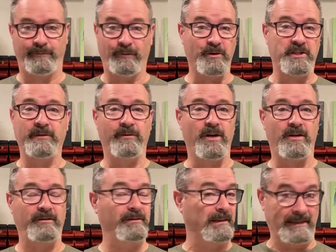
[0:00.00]
First of
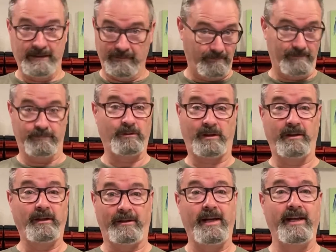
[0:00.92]
all,
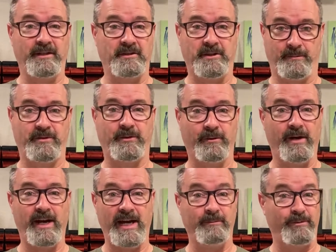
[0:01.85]
click like and
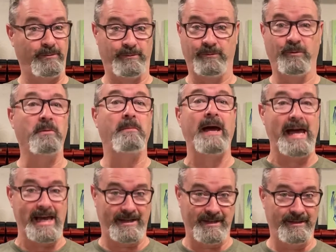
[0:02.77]
subscribe. We're
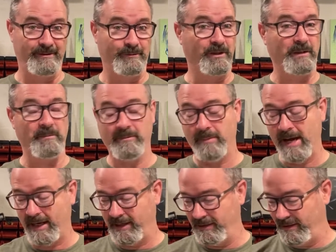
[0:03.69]
back. We're gonna be
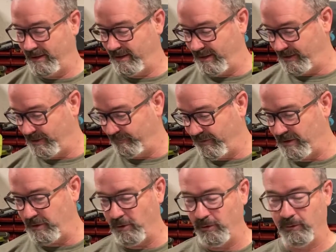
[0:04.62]
back in the
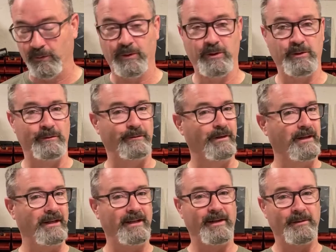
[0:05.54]
video groove,
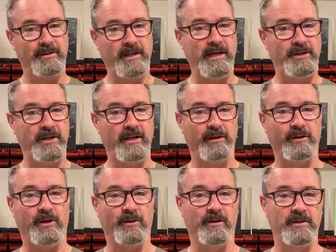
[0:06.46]
teaching,
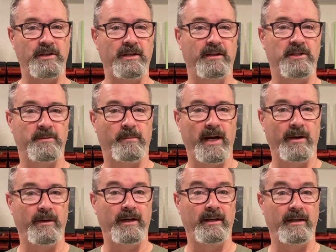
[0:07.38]
encouraging,
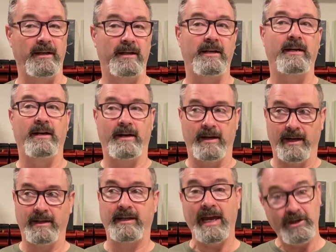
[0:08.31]
inspiring,
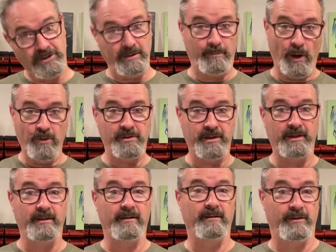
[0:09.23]
occasionally
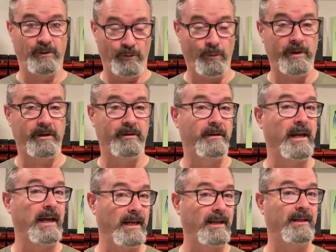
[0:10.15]
posting the weird
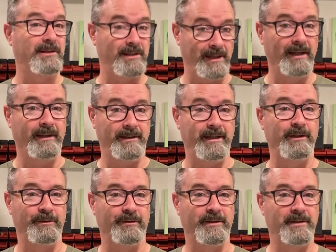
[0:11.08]
and slightly
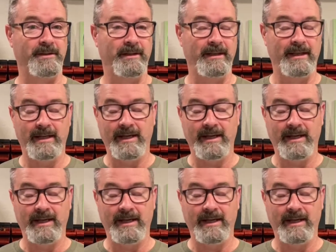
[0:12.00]
dangerous.